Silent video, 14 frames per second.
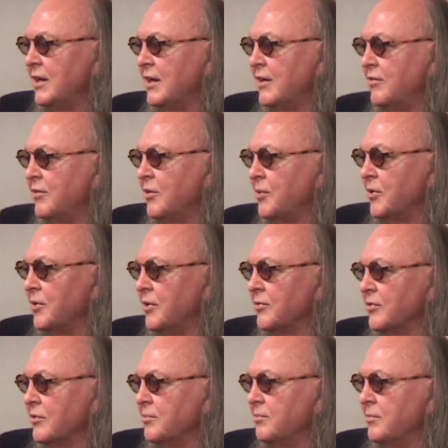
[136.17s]
everyone
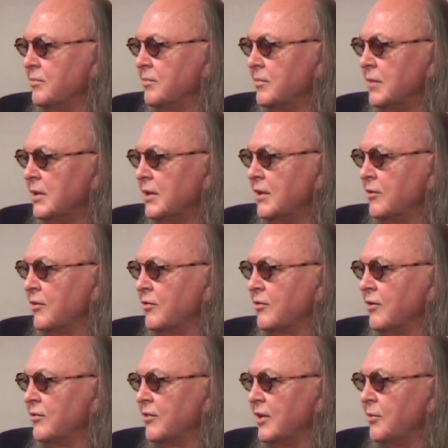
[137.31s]
also is
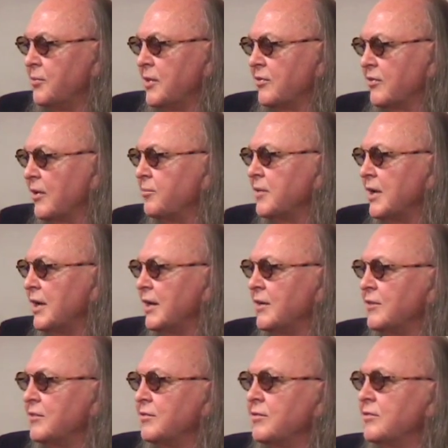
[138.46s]
associated with some kind
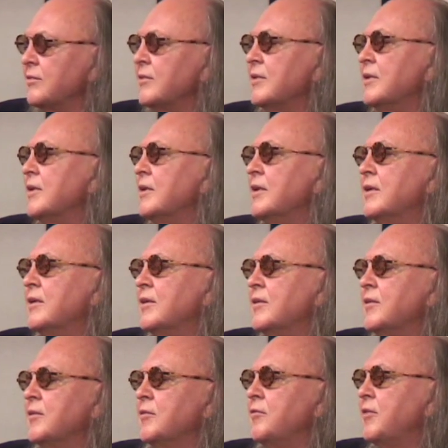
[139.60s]
of
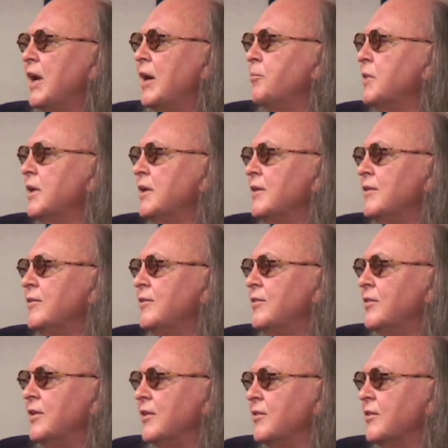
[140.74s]
family
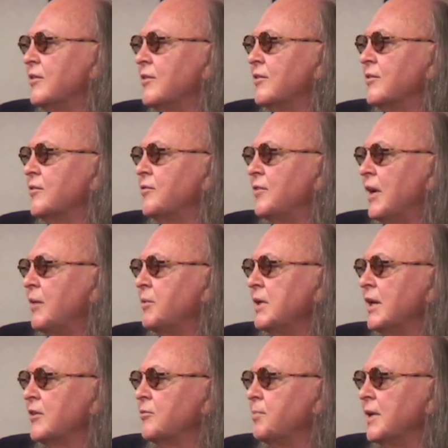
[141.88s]
traditions or family
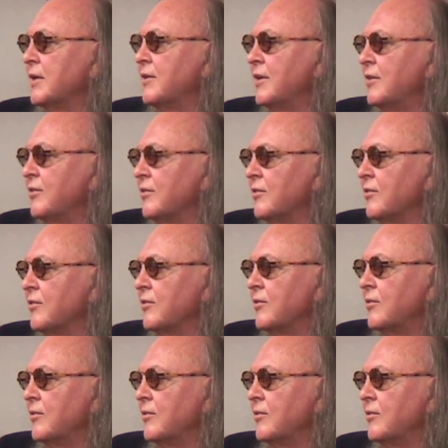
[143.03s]
expectations,